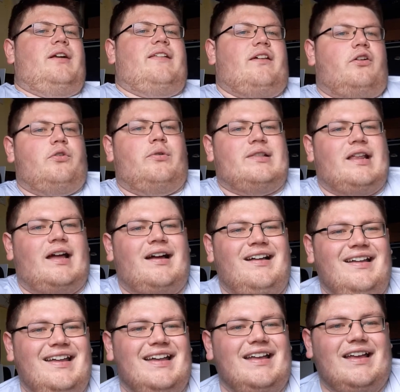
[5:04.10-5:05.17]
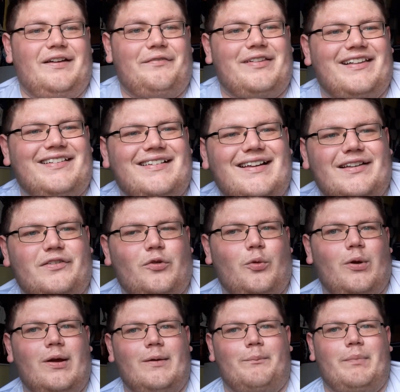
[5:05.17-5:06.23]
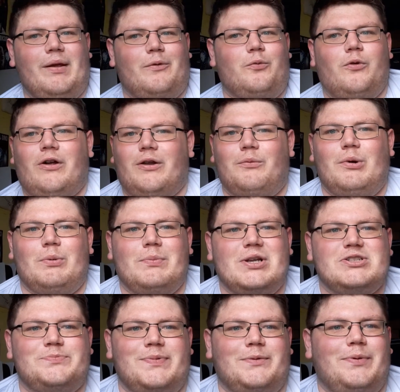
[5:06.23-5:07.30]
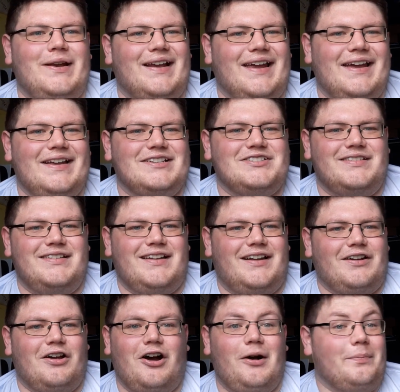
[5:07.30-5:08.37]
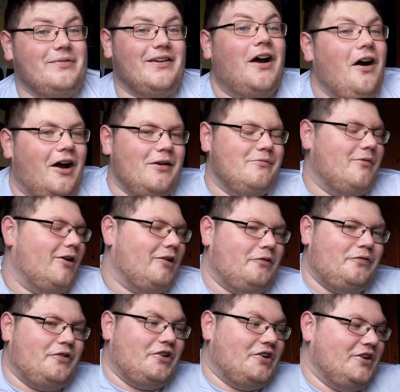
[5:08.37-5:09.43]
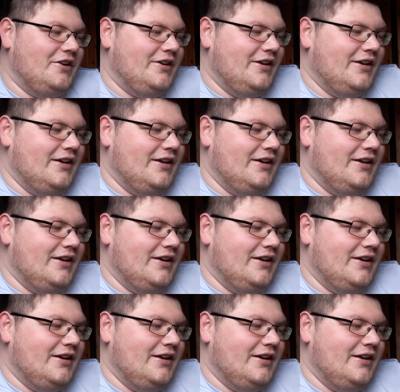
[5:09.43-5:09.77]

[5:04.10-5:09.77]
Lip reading: they go with that. If this leads to a big one-on-one match between Cage and Hobbs, I'm all for.